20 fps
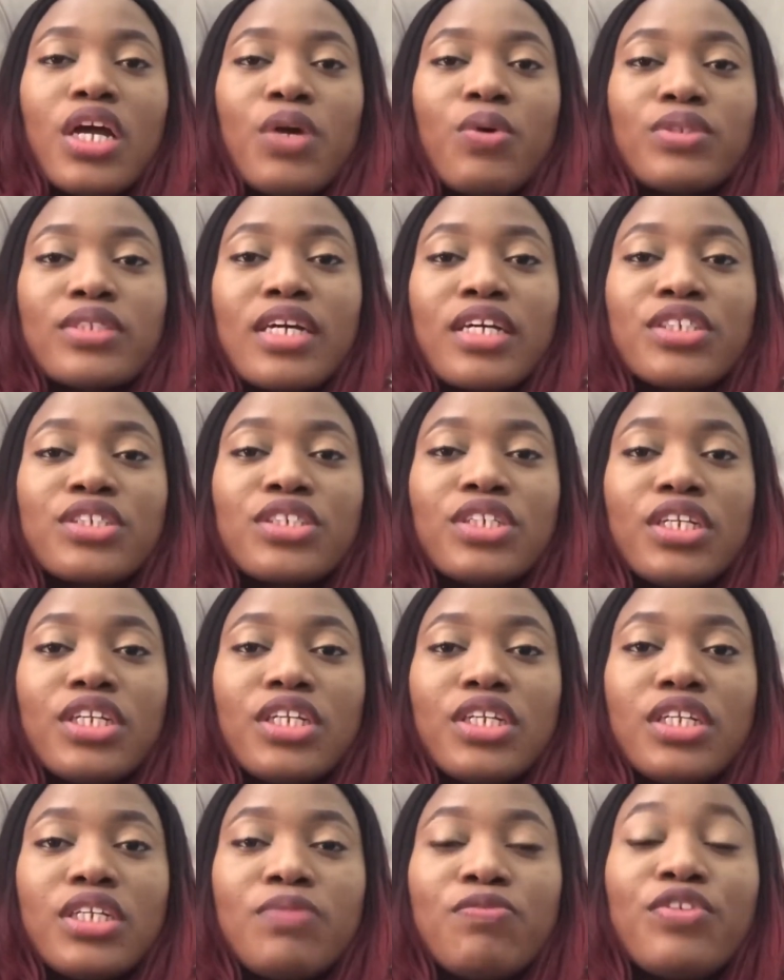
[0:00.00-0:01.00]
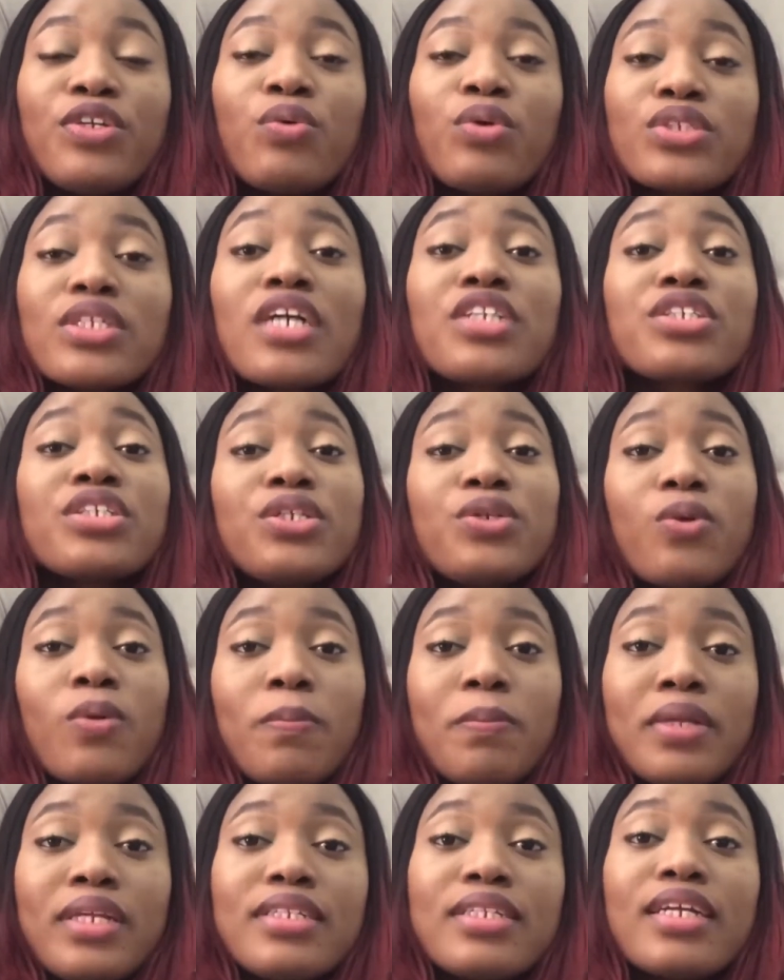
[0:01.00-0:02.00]
V was actually
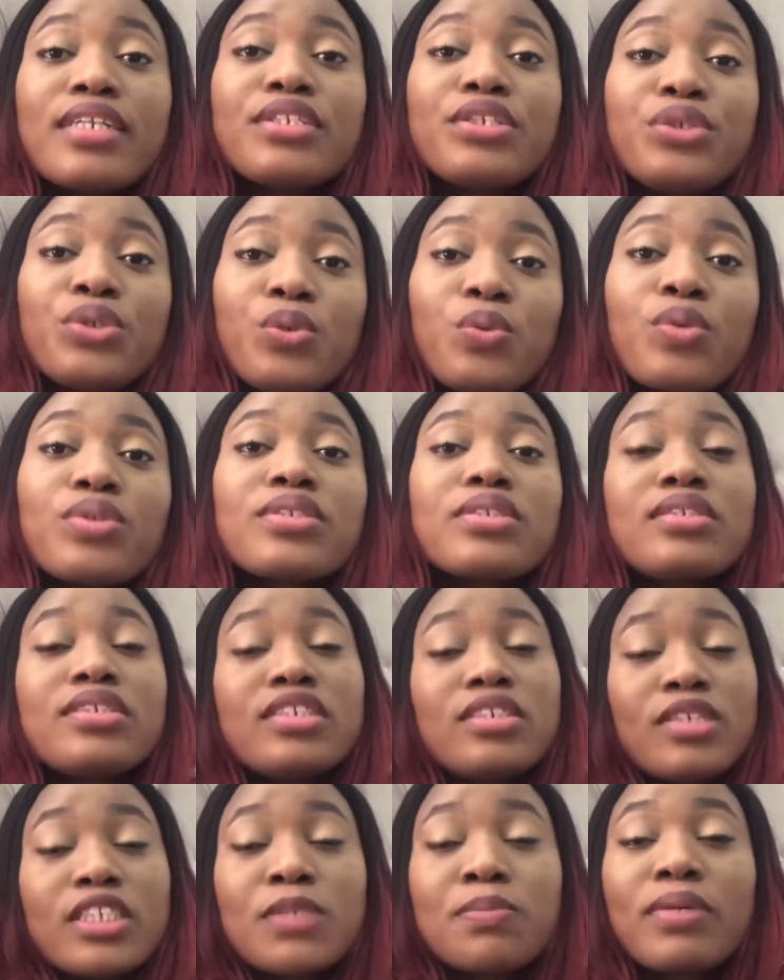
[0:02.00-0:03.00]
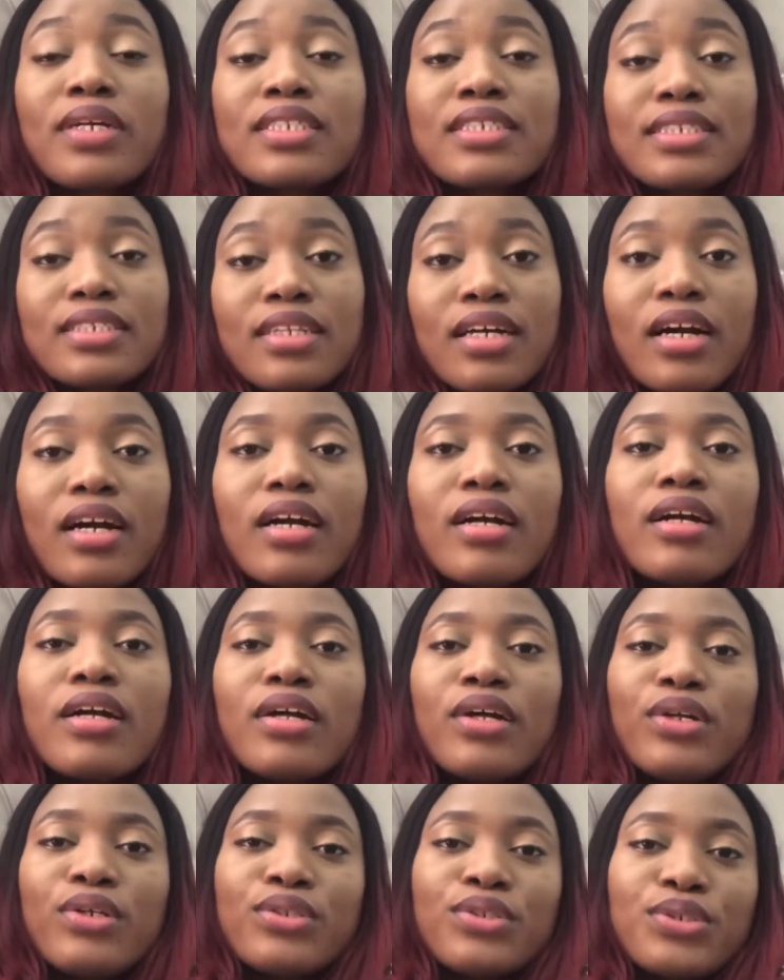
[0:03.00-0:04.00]
complaining that Neo was disrespecting her.
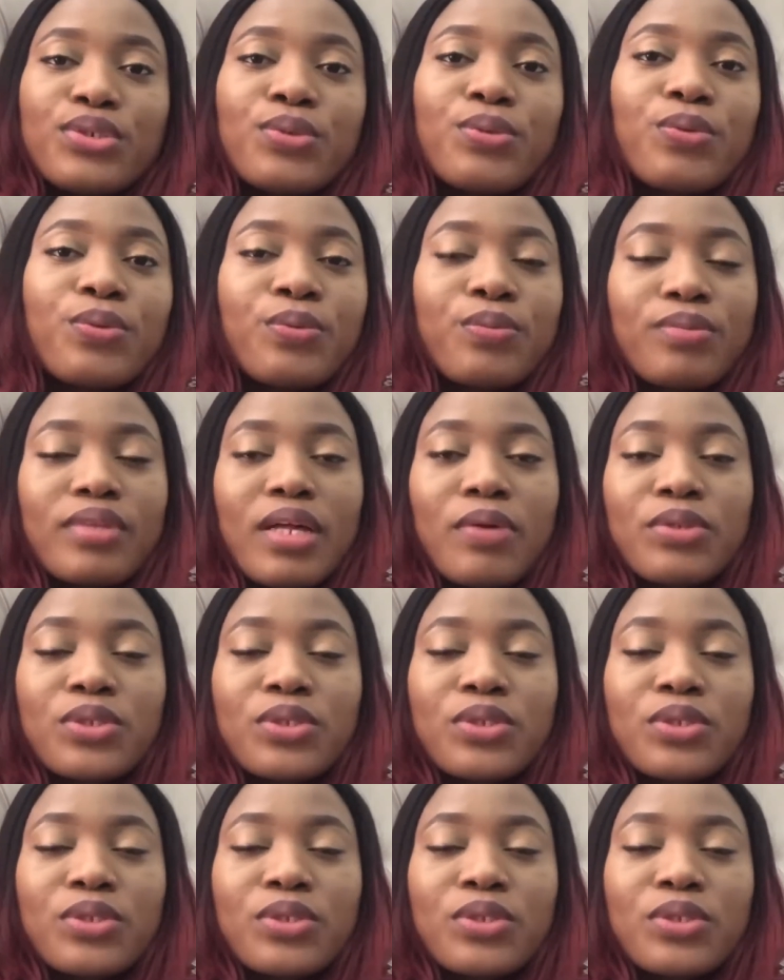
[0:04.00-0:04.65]
So that was